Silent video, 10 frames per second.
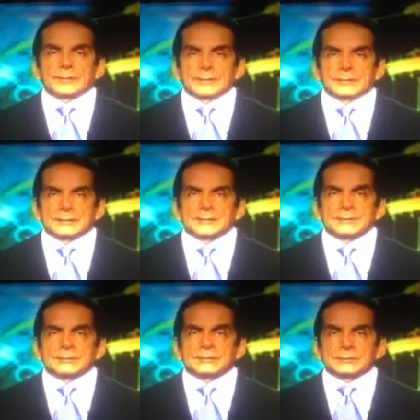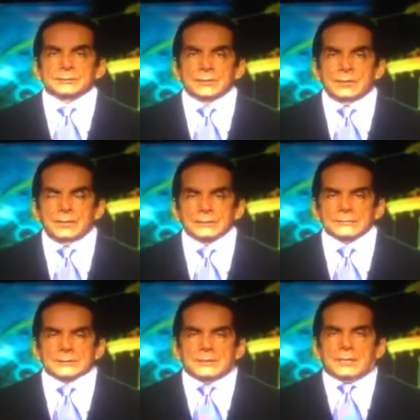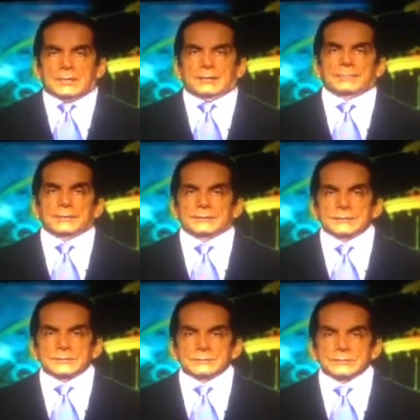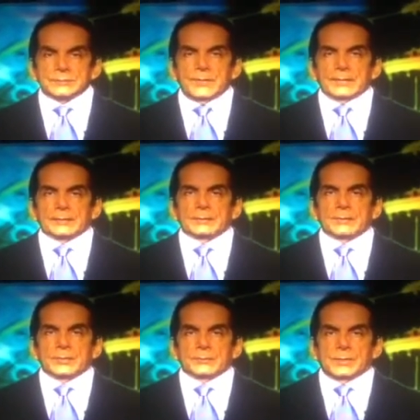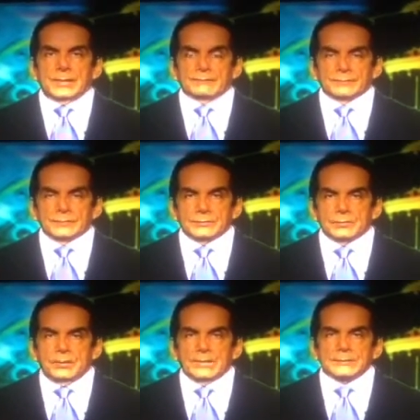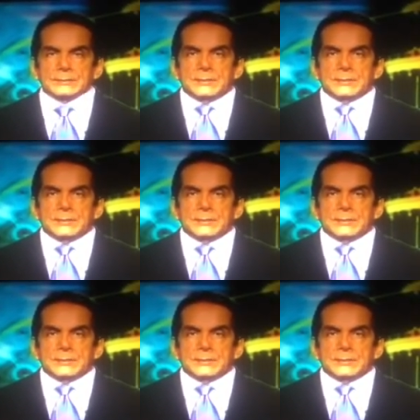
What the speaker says: that this is the cause of the disrespect other people have for the U.S.